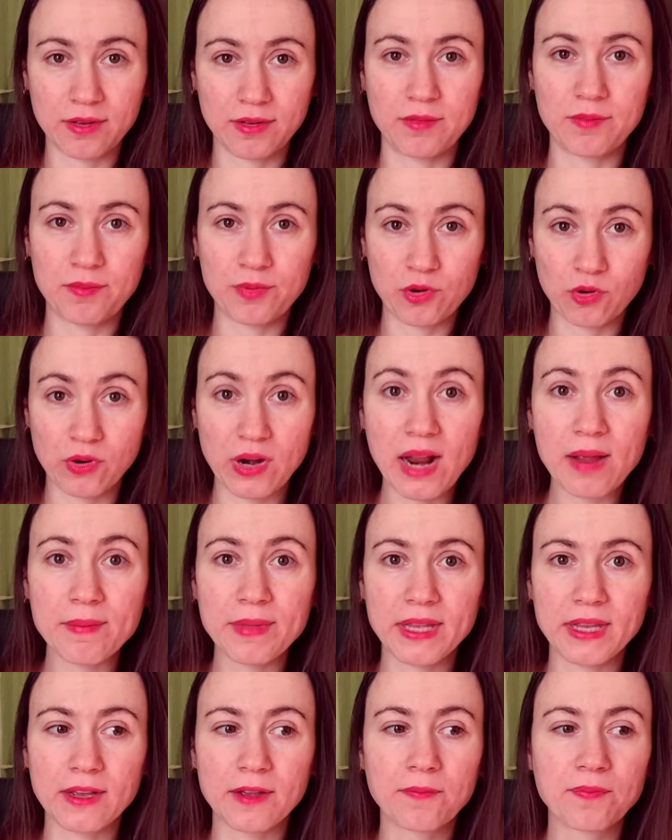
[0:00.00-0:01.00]

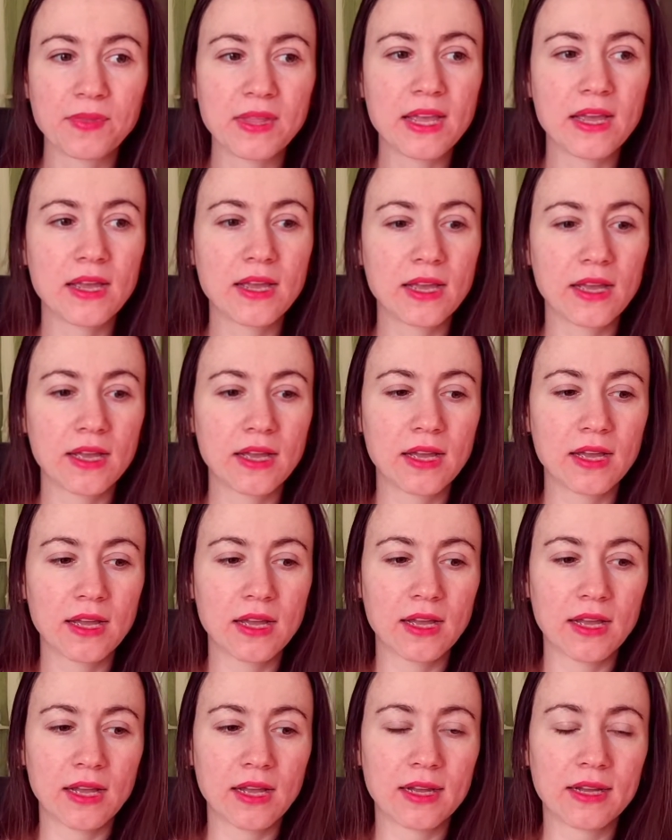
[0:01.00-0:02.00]
programming,
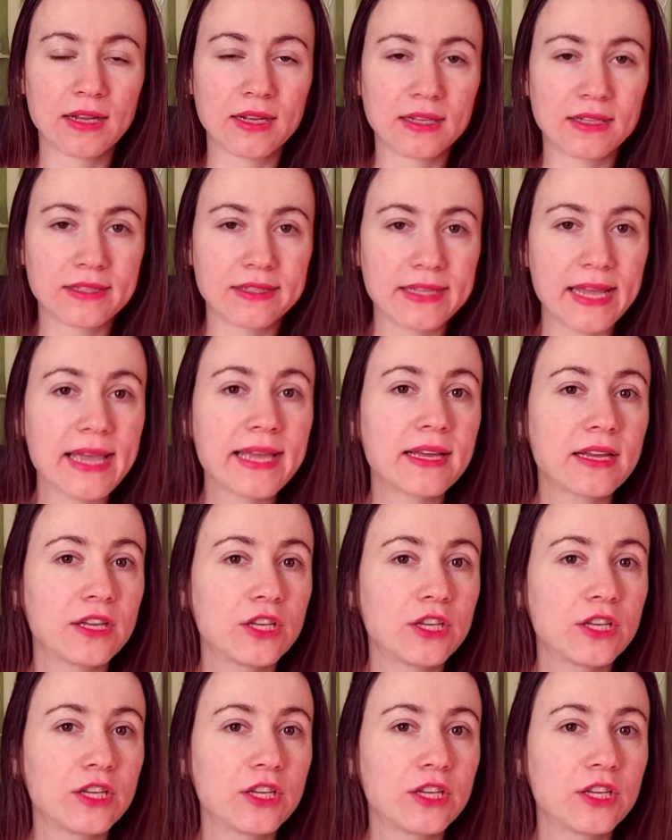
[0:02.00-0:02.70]
take